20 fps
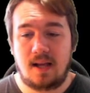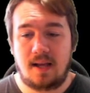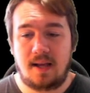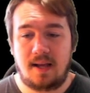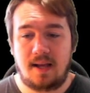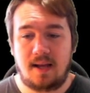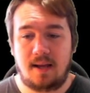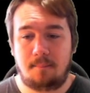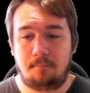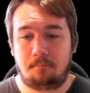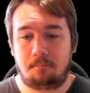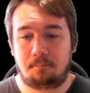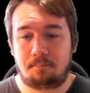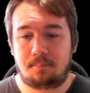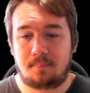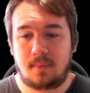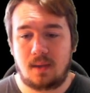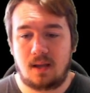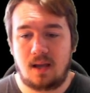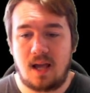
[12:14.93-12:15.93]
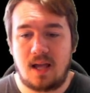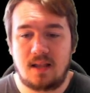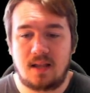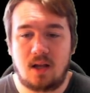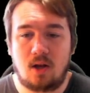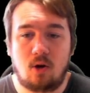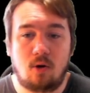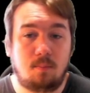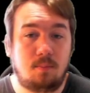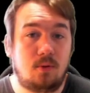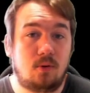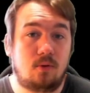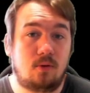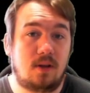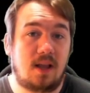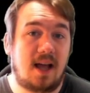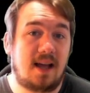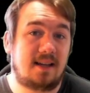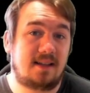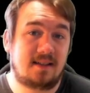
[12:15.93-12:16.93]
And I hope you
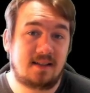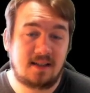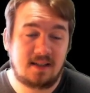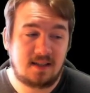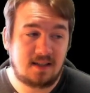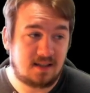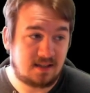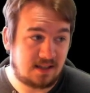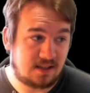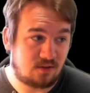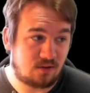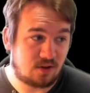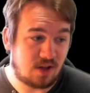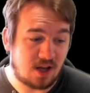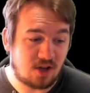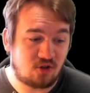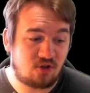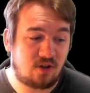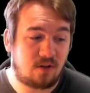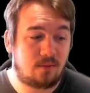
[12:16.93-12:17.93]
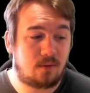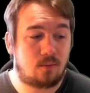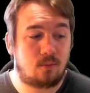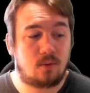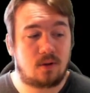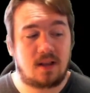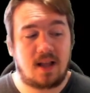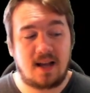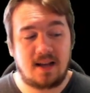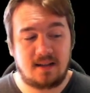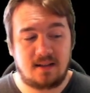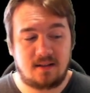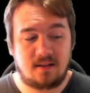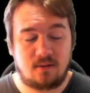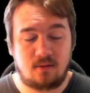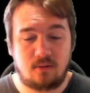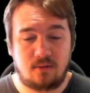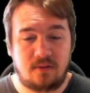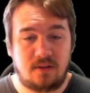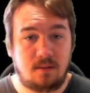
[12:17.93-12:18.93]
liked the introduction. If you would like
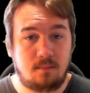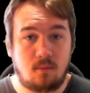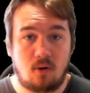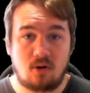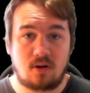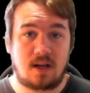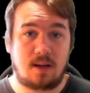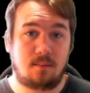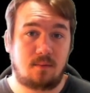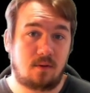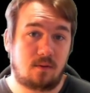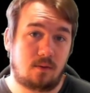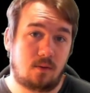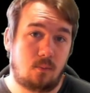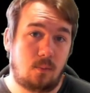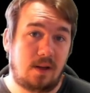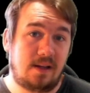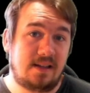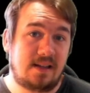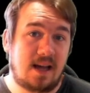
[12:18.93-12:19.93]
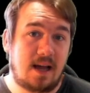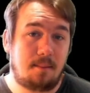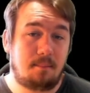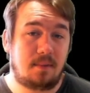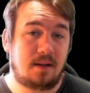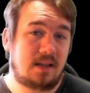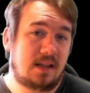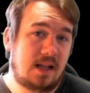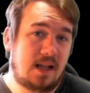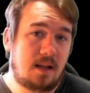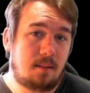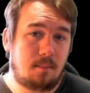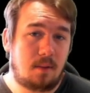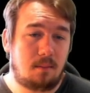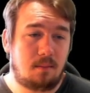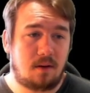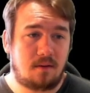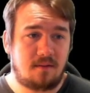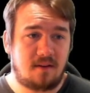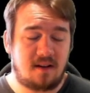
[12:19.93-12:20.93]
to see more games of the wing gambit,
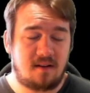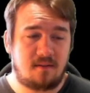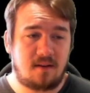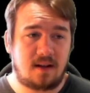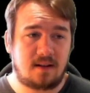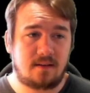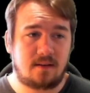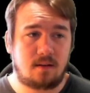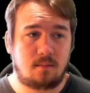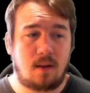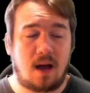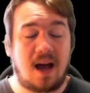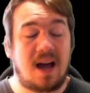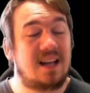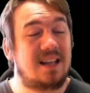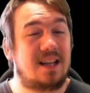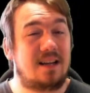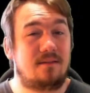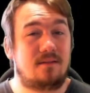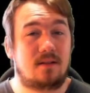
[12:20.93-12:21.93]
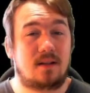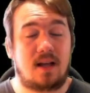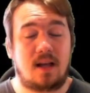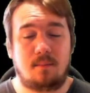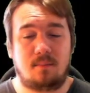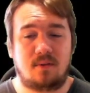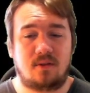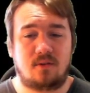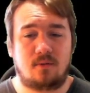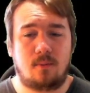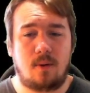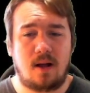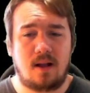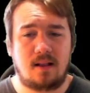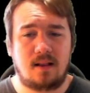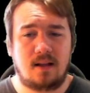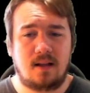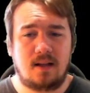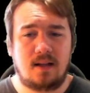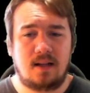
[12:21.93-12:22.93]
maybe I find some high-level games as
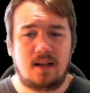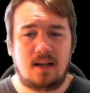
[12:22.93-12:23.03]
well.